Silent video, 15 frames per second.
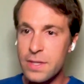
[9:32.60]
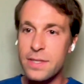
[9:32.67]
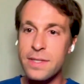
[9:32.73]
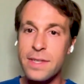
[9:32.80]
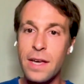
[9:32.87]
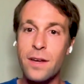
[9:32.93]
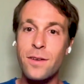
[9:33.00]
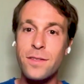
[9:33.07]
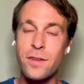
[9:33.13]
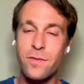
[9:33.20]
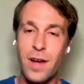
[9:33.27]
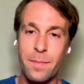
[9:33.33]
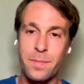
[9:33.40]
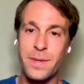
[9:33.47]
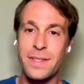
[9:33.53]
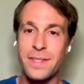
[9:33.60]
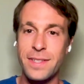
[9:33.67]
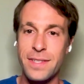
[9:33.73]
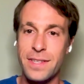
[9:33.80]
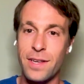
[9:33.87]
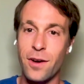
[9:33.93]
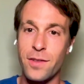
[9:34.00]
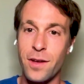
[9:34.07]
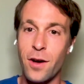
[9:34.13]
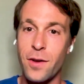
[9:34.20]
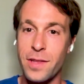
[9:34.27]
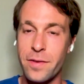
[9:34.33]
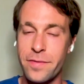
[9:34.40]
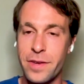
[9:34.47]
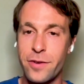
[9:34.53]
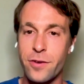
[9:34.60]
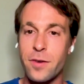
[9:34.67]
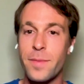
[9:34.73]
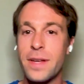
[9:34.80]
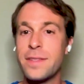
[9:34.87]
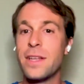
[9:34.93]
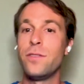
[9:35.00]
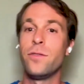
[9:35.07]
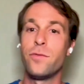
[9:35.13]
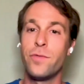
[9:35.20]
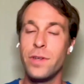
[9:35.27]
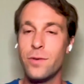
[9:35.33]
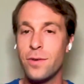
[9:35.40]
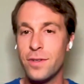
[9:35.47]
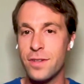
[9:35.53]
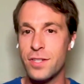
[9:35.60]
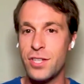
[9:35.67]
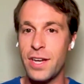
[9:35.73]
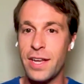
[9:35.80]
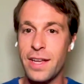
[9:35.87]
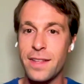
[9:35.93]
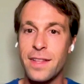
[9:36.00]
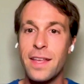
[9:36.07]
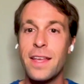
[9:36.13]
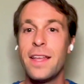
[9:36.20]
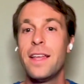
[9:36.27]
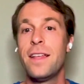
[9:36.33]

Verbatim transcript: sell the wrapped BTC on, on Ethereum and then you reorg the chain,